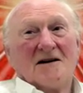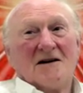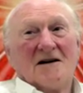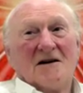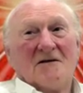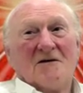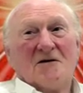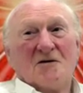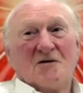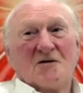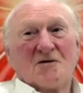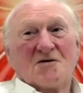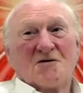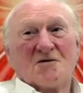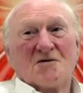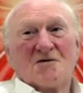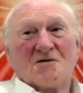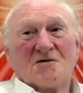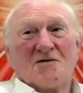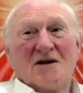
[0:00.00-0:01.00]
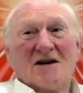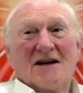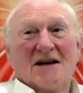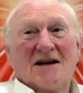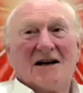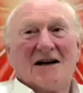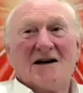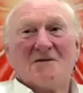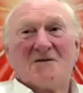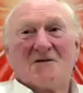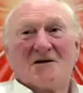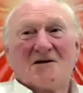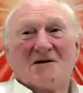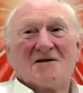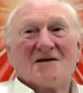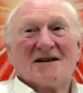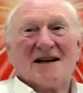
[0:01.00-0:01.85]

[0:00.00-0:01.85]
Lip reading: having all sorts of fun and games.